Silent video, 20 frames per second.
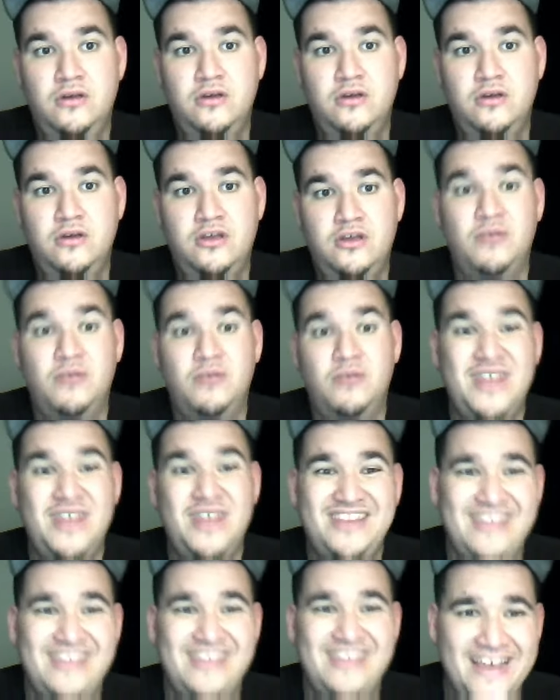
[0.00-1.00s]

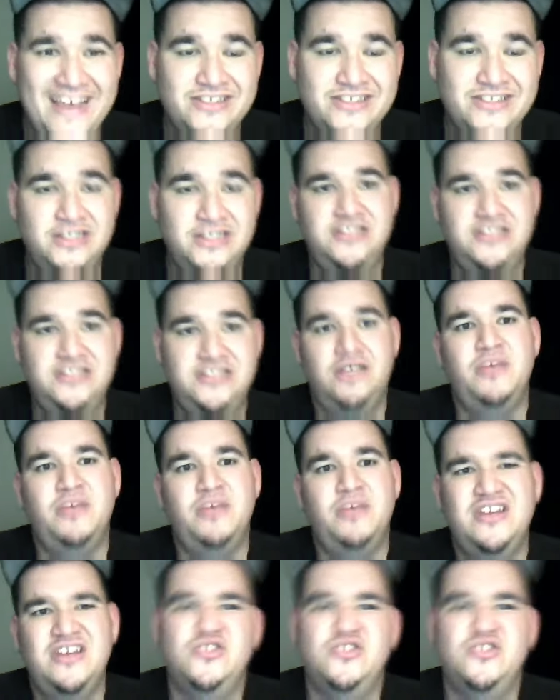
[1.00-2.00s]
Committed to excellence,
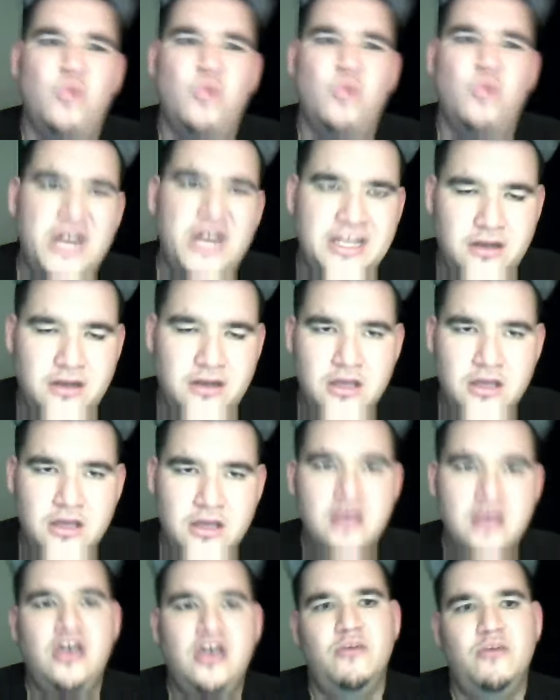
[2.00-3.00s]
committed to winning,
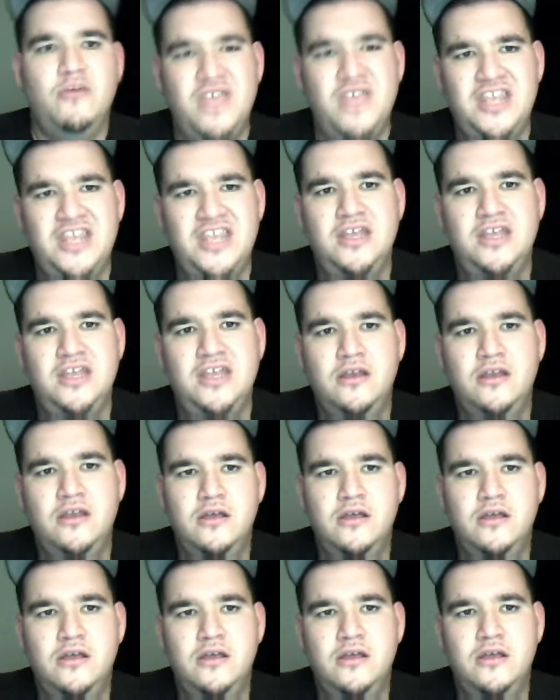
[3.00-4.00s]
committed
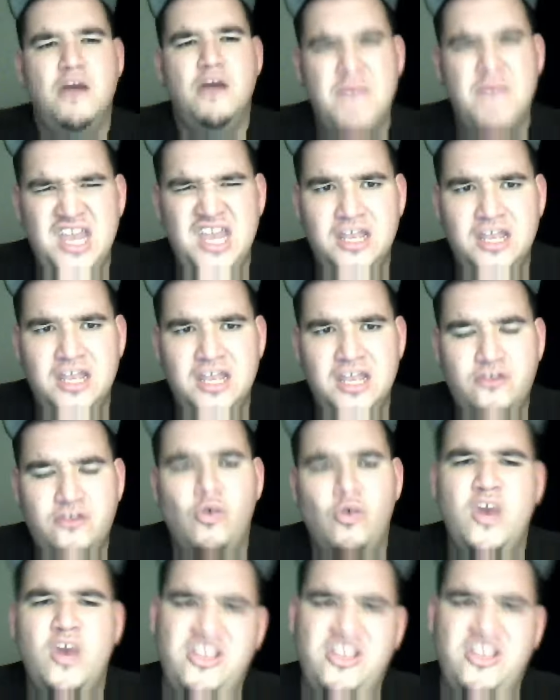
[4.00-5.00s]
committed to
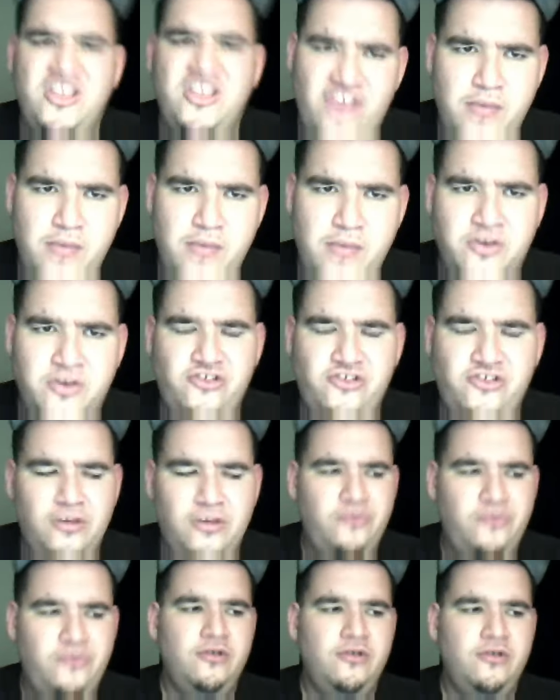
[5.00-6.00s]
winning
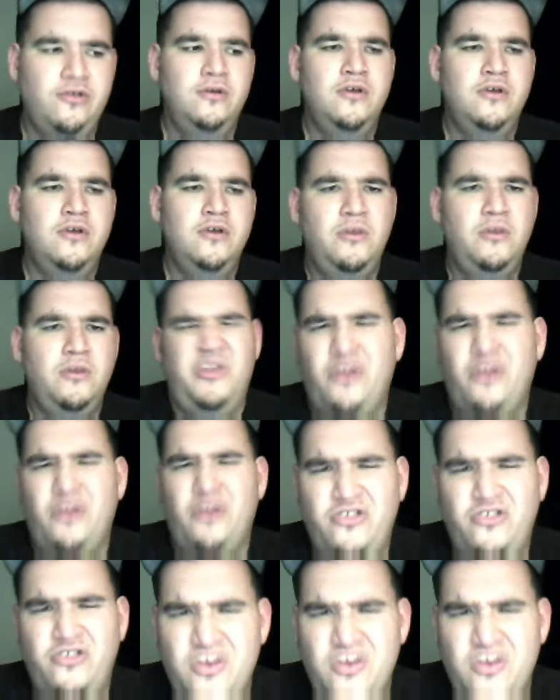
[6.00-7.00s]
championships. I mean,
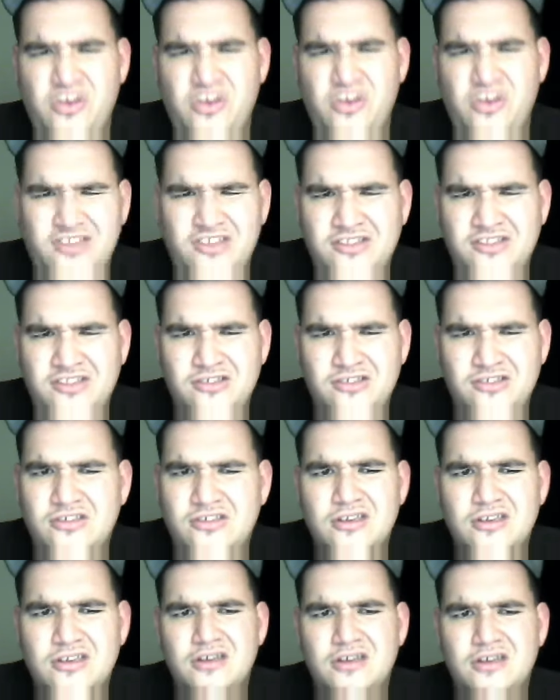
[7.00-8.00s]
13 winning seasons
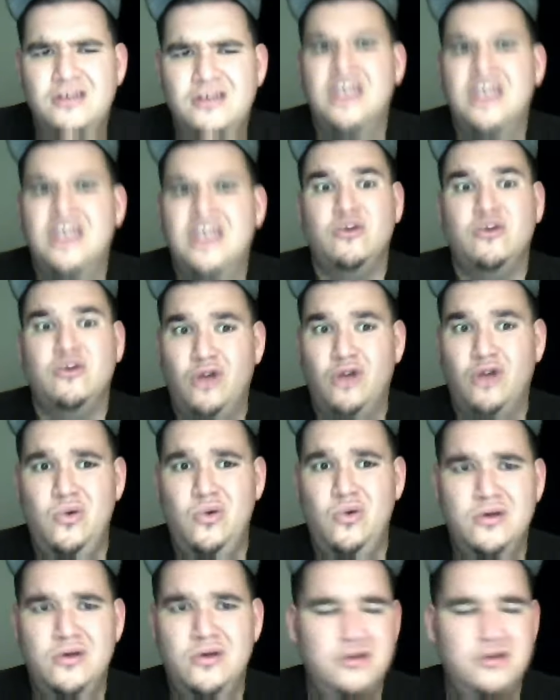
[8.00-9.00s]
in a
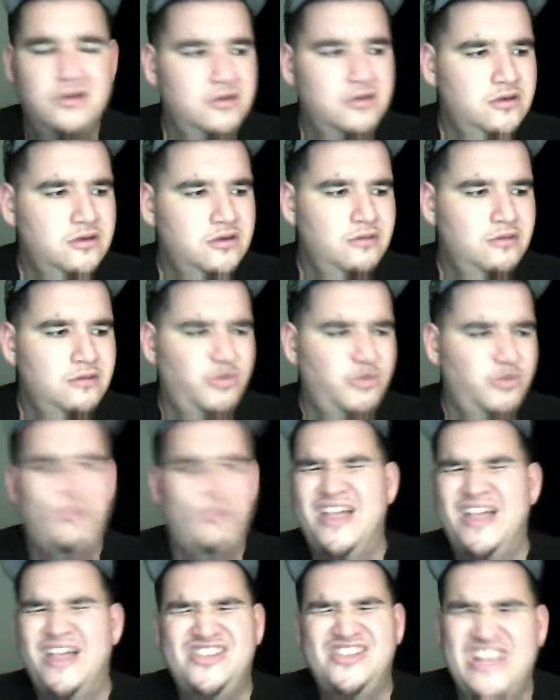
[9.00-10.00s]
row. Bill
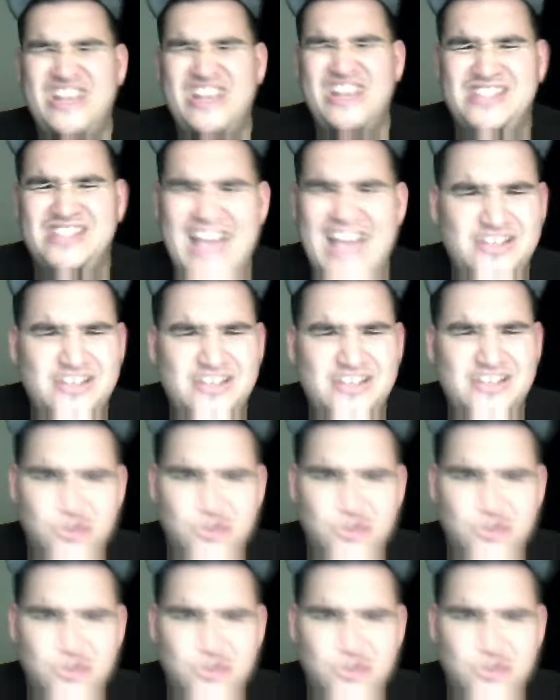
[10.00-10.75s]
Belichick's last losing